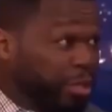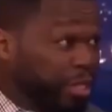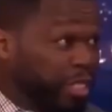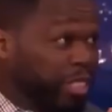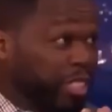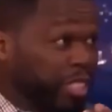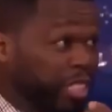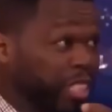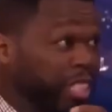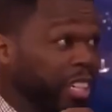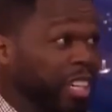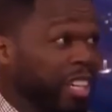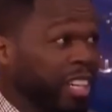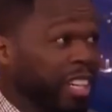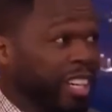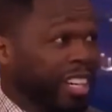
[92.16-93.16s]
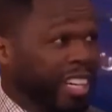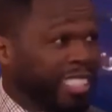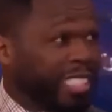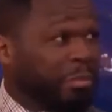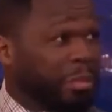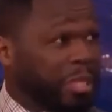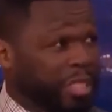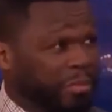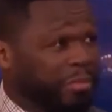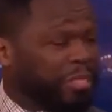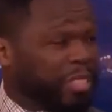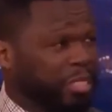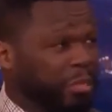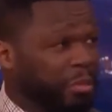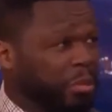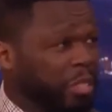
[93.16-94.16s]
had a total of 22 nominations for
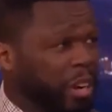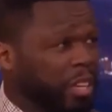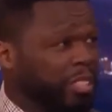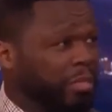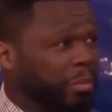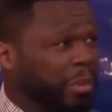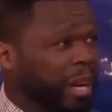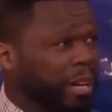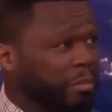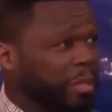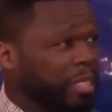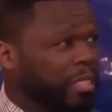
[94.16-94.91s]
Grammy Awards.